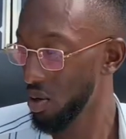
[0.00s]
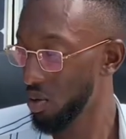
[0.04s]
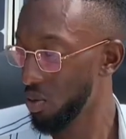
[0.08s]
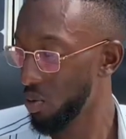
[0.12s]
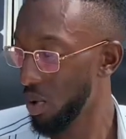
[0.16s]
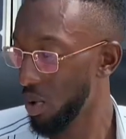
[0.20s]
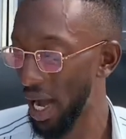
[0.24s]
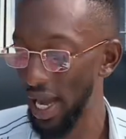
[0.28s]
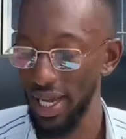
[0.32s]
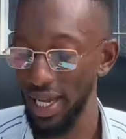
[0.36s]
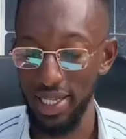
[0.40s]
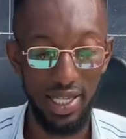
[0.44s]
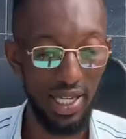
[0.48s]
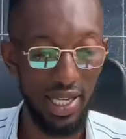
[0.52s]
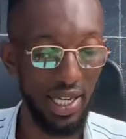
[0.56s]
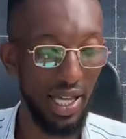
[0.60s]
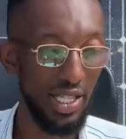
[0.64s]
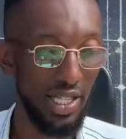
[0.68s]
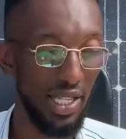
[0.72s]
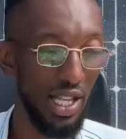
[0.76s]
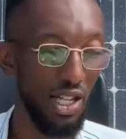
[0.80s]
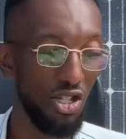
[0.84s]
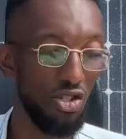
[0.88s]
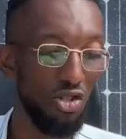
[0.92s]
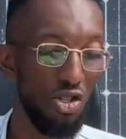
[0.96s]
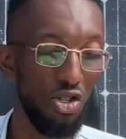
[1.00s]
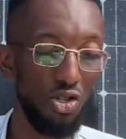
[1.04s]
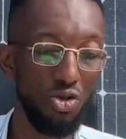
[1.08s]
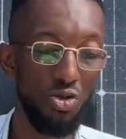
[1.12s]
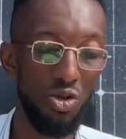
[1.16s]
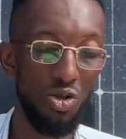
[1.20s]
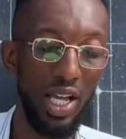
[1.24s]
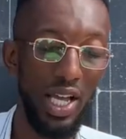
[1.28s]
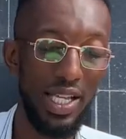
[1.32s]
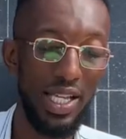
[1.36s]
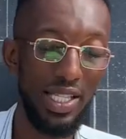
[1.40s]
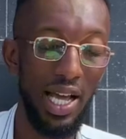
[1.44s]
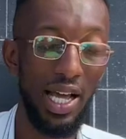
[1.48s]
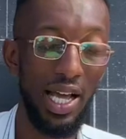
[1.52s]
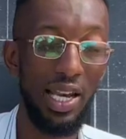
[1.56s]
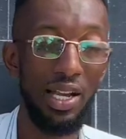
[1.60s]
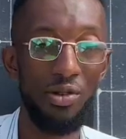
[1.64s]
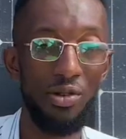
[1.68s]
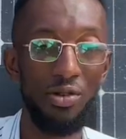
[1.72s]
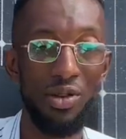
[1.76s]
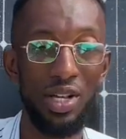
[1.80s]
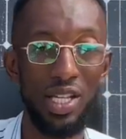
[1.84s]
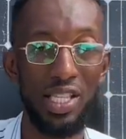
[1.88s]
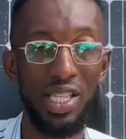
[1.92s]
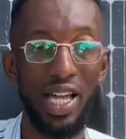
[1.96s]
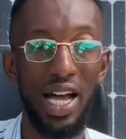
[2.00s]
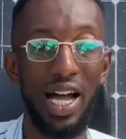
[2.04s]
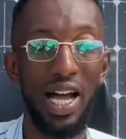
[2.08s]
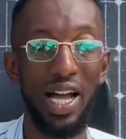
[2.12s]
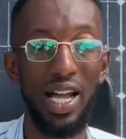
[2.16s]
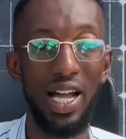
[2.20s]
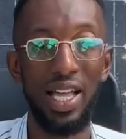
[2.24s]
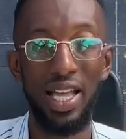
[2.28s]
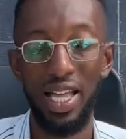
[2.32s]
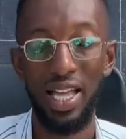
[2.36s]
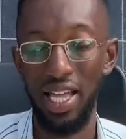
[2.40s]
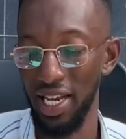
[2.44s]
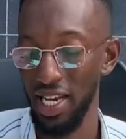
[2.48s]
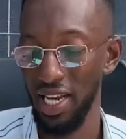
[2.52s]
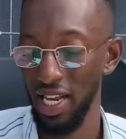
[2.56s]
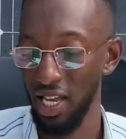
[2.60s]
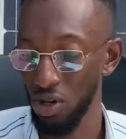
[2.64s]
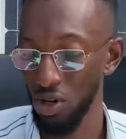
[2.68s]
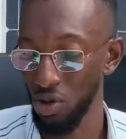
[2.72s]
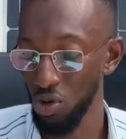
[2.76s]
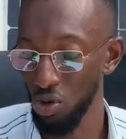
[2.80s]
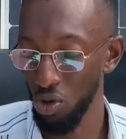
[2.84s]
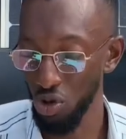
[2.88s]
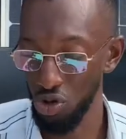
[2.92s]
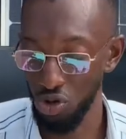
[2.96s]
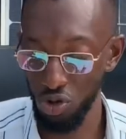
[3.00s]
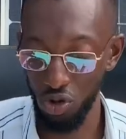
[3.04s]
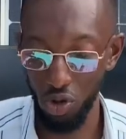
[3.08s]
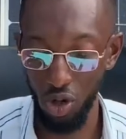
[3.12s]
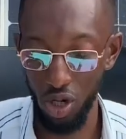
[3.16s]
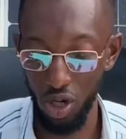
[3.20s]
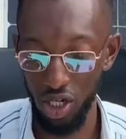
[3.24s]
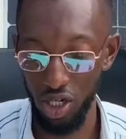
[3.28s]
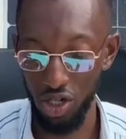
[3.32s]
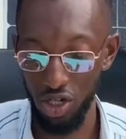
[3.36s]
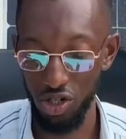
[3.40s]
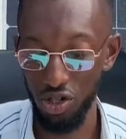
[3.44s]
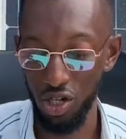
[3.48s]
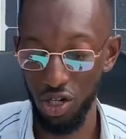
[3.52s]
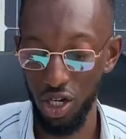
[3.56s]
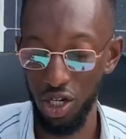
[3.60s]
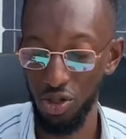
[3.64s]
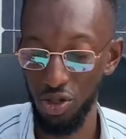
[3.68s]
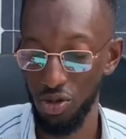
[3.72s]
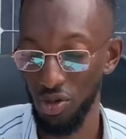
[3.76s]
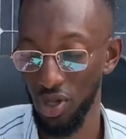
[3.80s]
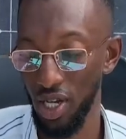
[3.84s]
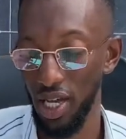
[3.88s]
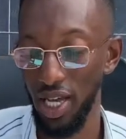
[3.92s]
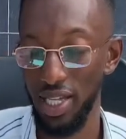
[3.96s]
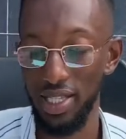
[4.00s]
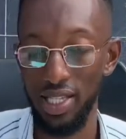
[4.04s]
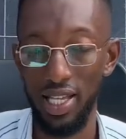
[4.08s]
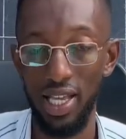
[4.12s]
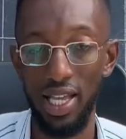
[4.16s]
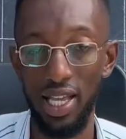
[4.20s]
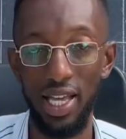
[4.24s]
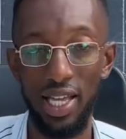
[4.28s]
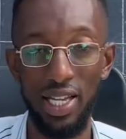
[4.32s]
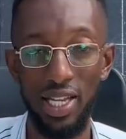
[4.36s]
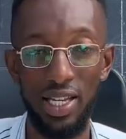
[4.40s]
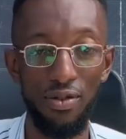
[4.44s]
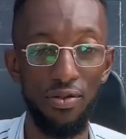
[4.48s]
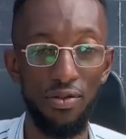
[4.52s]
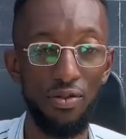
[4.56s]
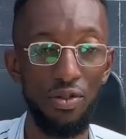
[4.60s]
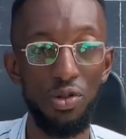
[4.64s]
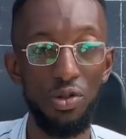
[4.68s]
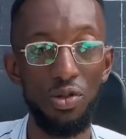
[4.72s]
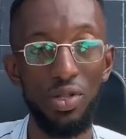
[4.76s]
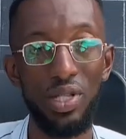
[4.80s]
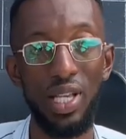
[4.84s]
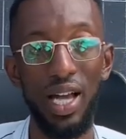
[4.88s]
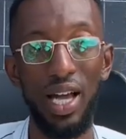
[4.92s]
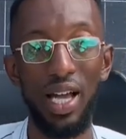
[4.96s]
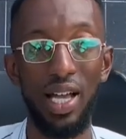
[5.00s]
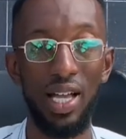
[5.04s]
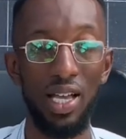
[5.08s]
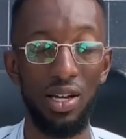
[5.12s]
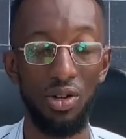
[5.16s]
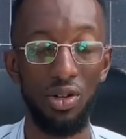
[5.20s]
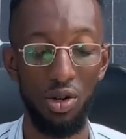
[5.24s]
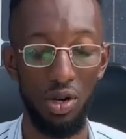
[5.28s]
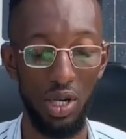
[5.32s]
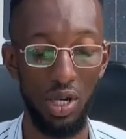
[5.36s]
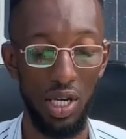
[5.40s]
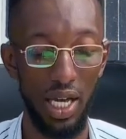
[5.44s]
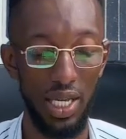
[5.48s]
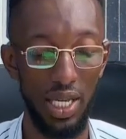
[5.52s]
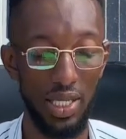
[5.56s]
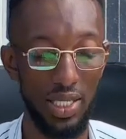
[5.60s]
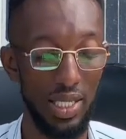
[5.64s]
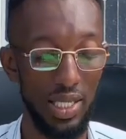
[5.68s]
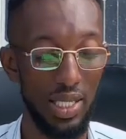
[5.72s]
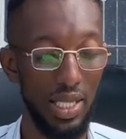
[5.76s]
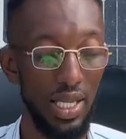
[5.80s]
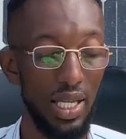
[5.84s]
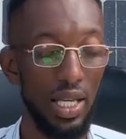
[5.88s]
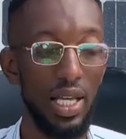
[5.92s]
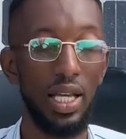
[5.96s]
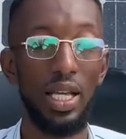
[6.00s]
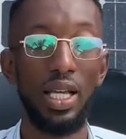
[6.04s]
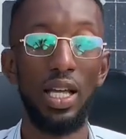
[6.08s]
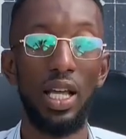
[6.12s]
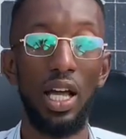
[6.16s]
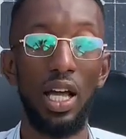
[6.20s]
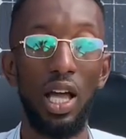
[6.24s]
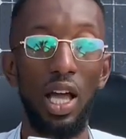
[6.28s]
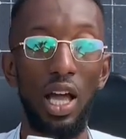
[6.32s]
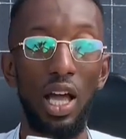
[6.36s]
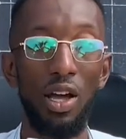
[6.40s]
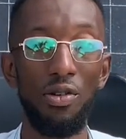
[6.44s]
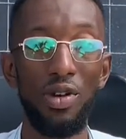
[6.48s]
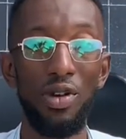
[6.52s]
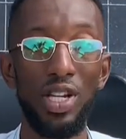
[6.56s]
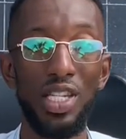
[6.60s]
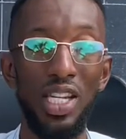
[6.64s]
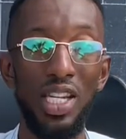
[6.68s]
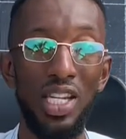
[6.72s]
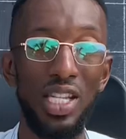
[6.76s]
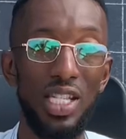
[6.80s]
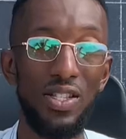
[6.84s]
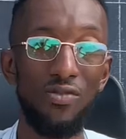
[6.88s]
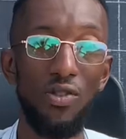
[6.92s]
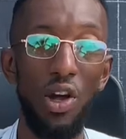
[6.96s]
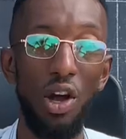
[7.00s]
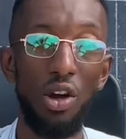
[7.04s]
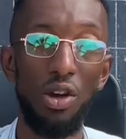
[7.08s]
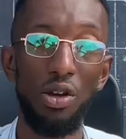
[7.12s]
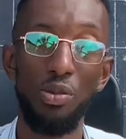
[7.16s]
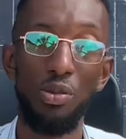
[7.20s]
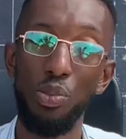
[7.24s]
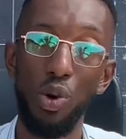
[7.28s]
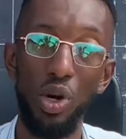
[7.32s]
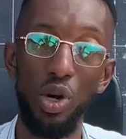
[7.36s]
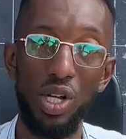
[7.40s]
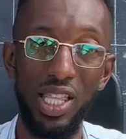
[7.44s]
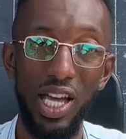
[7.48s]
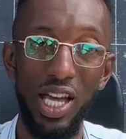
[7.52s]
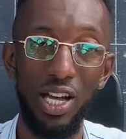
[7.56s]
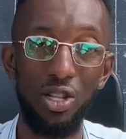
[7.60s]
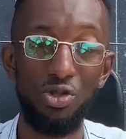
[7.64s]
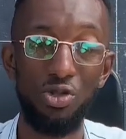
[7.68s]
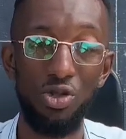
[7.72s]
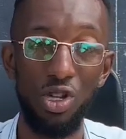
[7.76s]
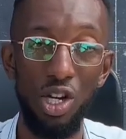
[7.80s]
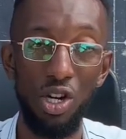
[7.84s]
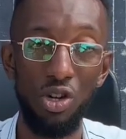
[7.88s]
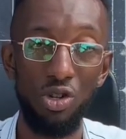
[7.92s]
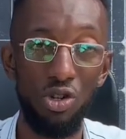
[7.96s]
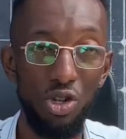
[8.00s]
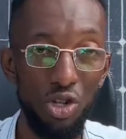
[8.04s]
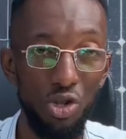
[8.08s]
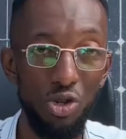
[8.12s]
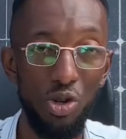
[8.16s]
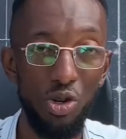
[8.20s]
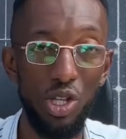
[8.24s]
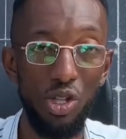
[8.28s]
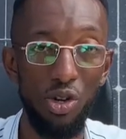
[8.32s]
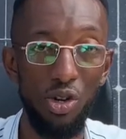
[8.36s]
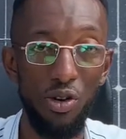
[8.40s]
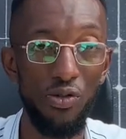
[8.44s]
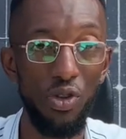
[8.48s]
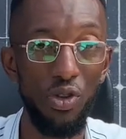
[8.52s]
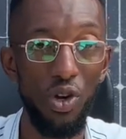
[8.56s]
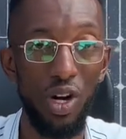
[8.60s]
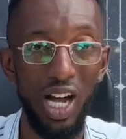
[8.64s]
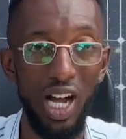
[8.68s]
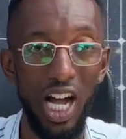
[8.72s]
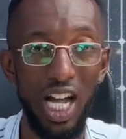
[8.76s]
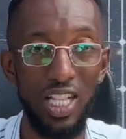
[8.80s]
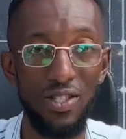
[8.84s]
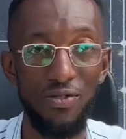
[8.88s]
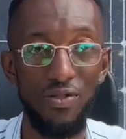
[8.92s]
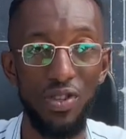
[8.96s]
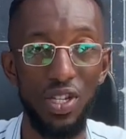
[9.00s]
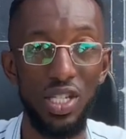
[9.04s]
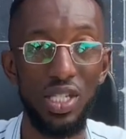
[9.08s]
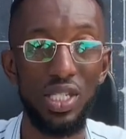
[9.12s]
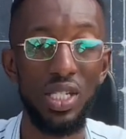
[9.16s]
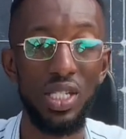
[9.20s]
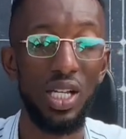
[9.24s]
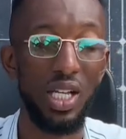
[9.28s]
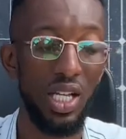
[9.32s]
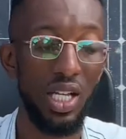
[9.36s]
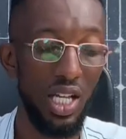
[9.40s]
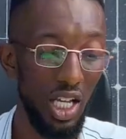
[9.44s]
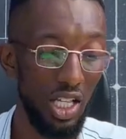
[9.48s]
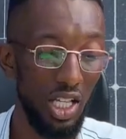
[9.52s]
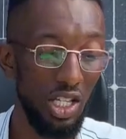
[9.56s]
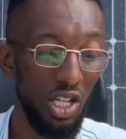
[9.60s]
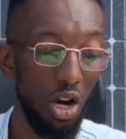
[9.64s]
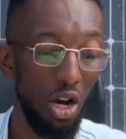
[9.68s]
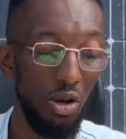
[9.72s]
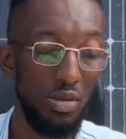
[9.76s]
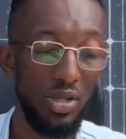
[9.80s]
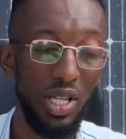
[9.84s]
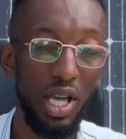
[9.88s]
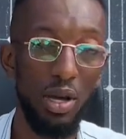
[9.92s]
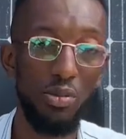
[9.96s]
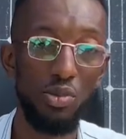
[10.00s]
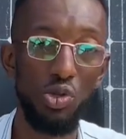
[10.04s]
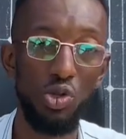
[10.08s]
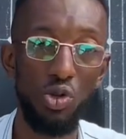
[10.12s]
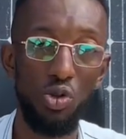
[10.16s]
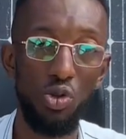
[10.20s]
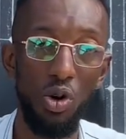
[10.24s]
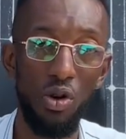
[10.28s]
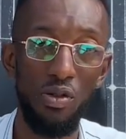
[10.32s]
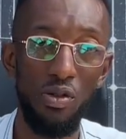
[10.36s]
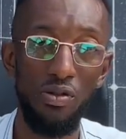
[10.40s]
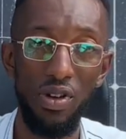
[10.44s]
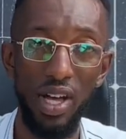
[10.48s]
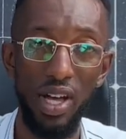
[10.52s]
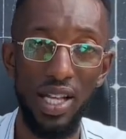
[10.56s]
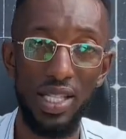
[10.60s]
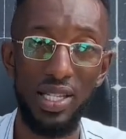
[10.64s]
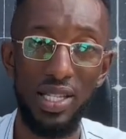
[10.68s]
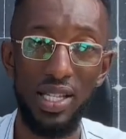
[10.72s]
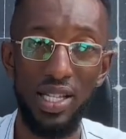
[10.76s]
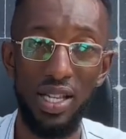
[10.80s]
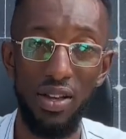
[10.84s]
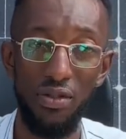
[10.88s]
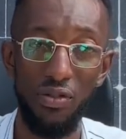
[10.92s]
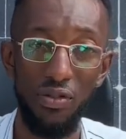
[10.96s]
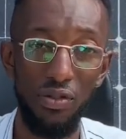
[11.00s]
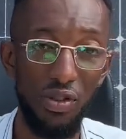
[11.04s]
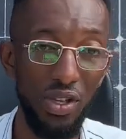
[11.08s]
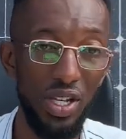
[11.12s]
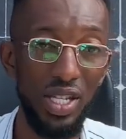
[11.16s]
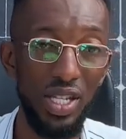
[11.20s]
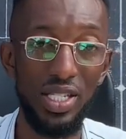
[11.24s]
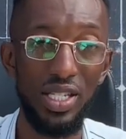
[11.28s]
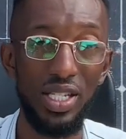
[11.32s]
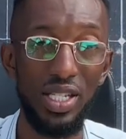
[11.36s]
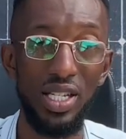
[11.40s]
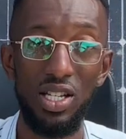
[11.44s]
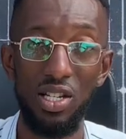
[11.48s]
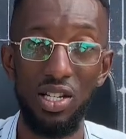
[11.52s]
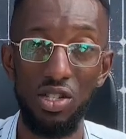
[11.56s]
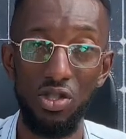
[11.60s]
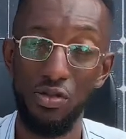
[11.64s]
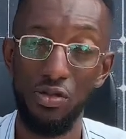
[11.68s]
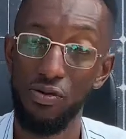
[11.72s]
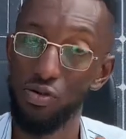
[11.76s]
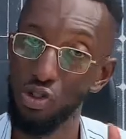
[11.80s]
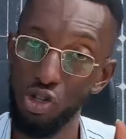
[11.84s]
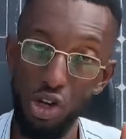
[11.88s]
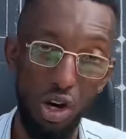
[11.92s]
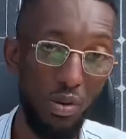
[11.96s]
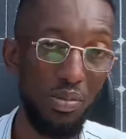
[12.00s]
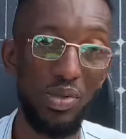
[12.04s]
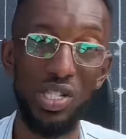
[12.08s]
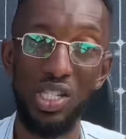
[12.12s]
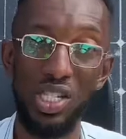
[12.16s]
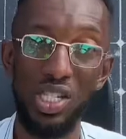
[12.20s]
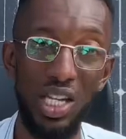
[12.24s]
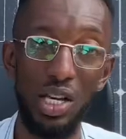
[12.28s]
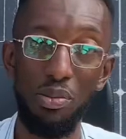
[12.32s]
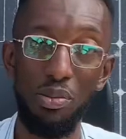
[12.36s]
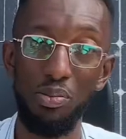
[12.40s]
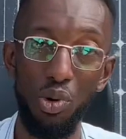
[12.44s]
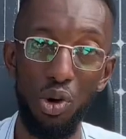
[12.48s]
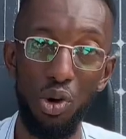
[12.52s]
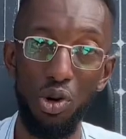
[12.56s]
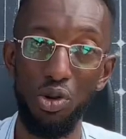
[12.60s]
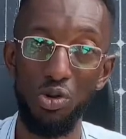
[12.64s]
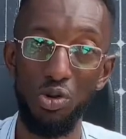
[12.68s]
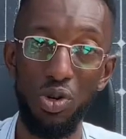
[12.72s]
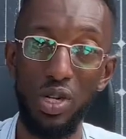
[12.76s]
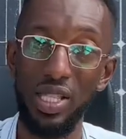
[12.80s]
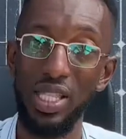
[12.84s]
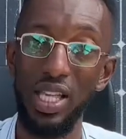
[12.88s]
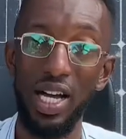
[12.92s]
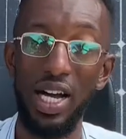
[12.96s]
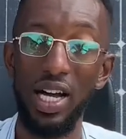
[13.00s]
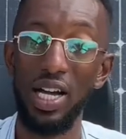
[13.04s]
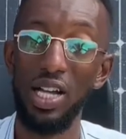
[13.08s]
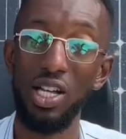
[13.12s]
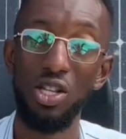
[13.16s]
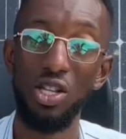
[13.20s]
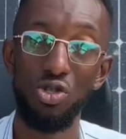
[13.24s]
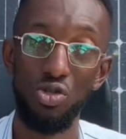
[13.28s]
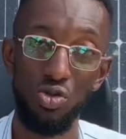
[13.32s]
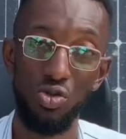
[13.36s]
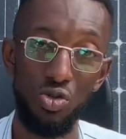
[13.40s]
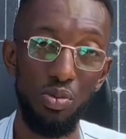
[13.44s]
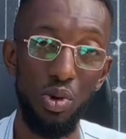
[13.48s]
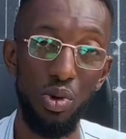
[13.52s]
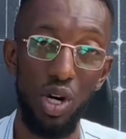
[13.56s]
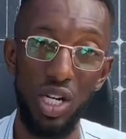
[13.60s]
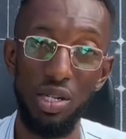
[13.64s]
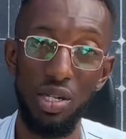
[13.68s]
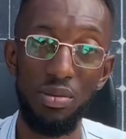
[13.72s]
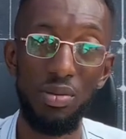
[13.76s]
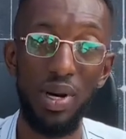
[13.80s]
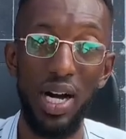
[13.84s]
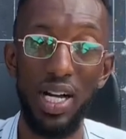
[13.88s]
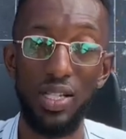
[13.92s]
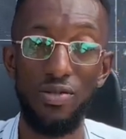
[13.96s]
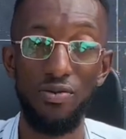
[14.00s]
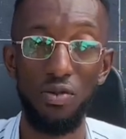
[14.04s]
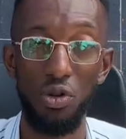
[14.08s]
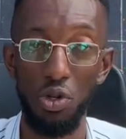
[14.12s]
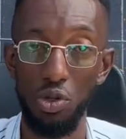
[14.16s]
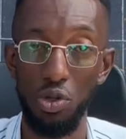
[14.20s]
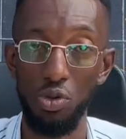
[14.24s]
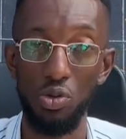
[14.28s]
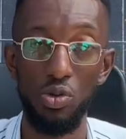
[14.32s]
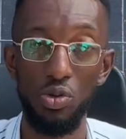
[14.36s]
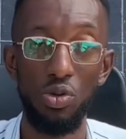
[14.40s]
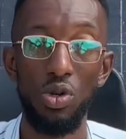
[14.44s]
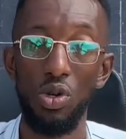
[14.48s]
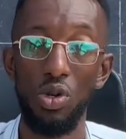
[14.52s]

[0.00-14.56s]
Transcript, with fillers: why is it necessary to get an aerator and then go through all the stress to get a diffuser and all that aeration is very important to the growth rate of your catfish it helps them to convert the feed you've dropped in the pond water to body mass for you